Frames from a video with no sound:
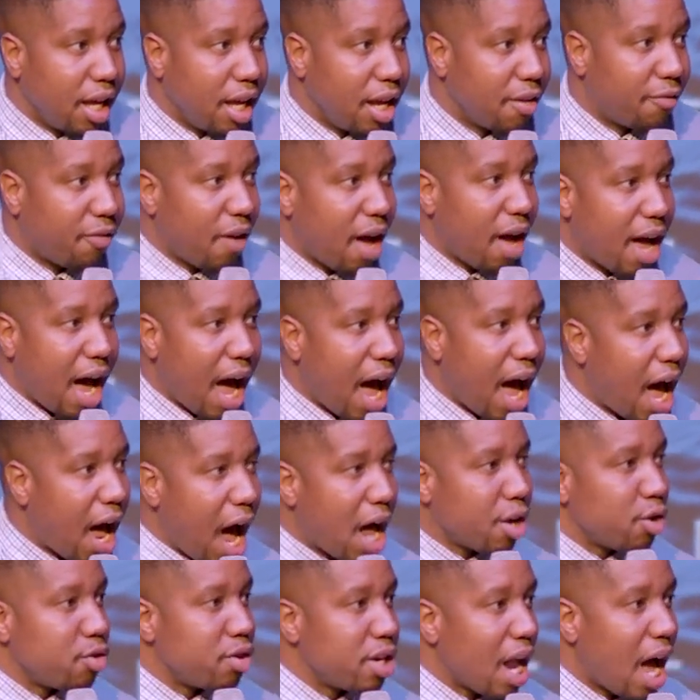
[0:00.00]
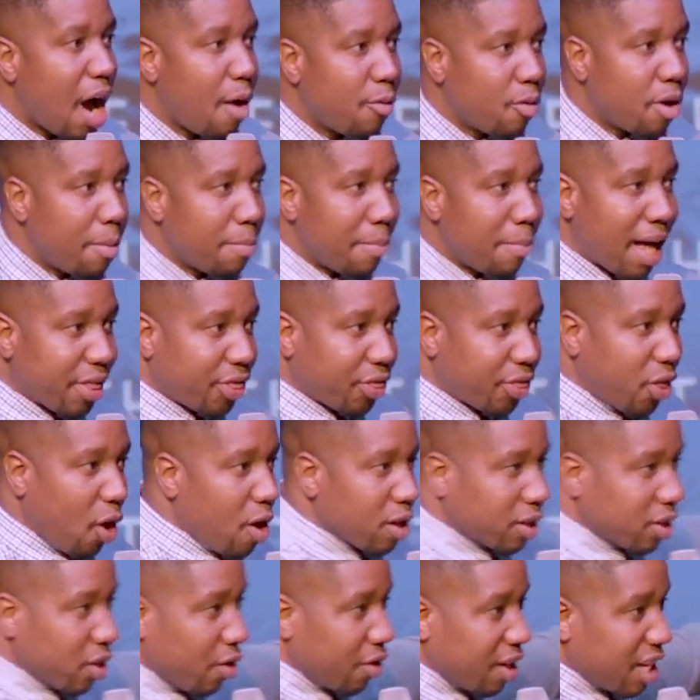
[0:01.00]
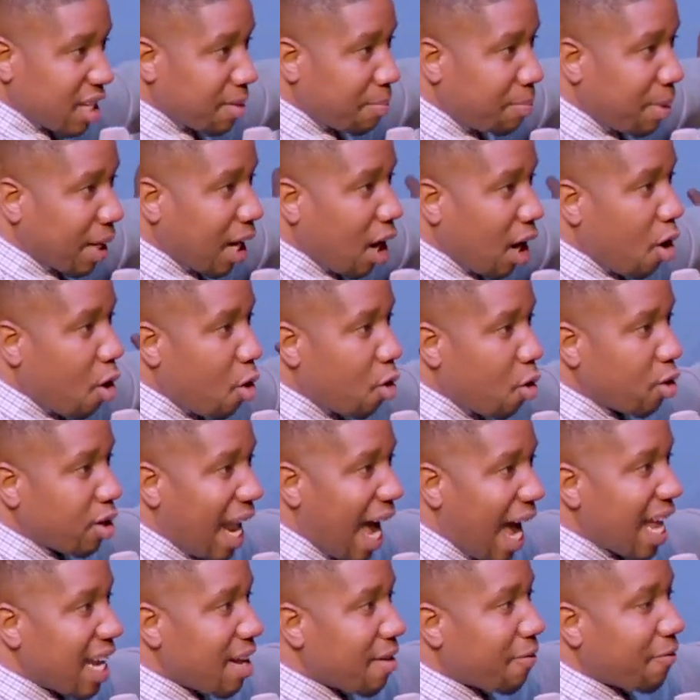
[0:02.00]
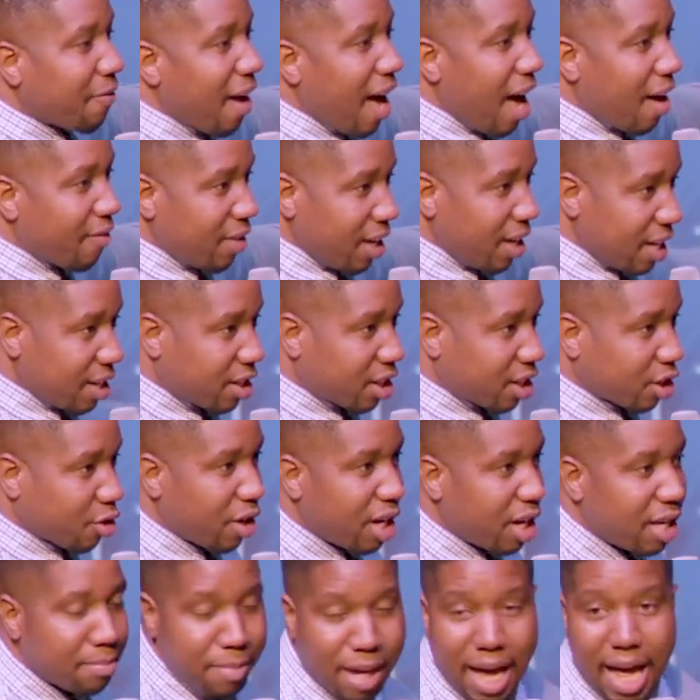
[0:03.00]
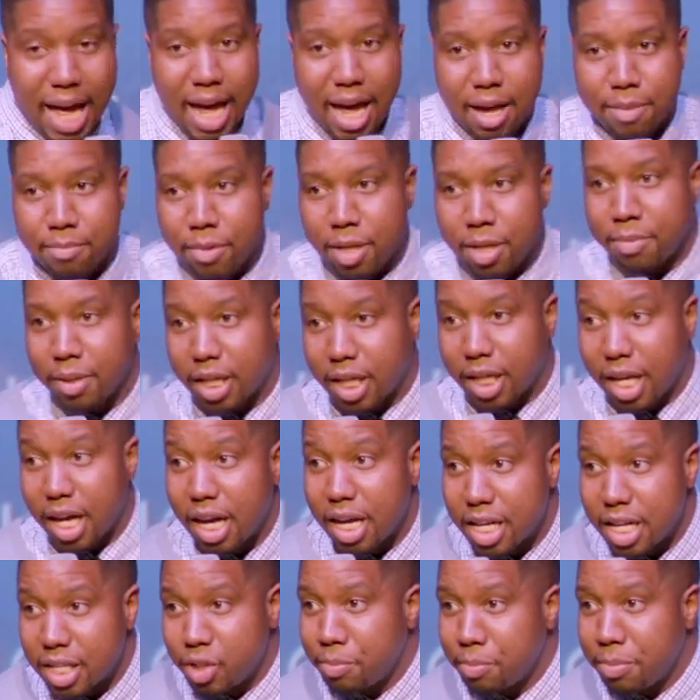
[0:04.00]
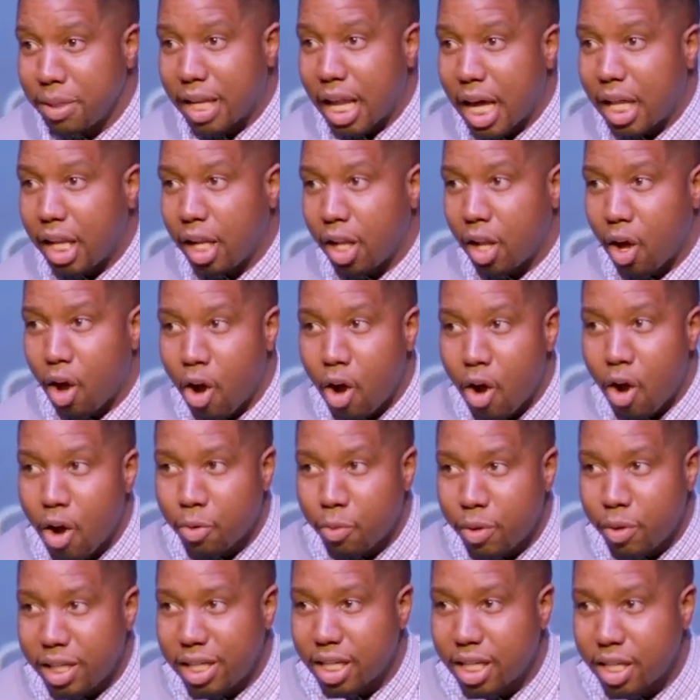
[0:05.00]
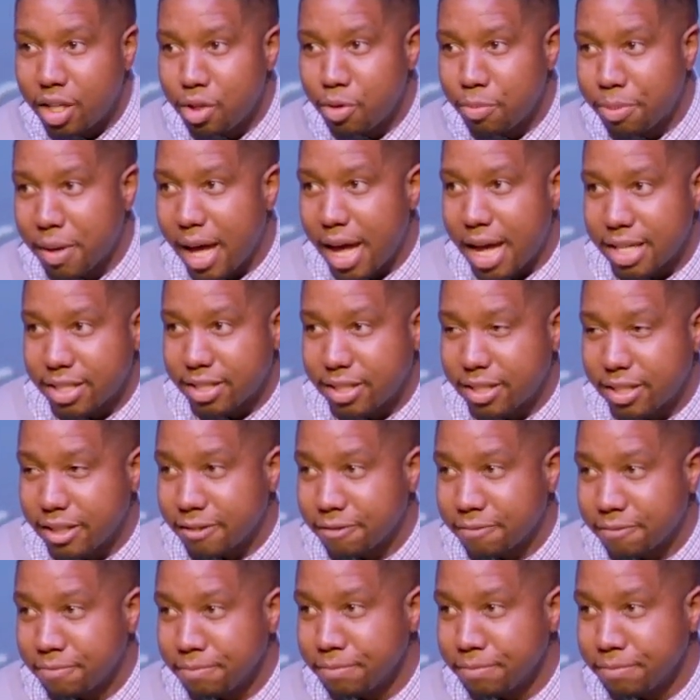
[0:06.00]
If I, I, I do not want my thoughts on this big old 95 inch screen behind me because you'd be like, Lord, we need a new pastor.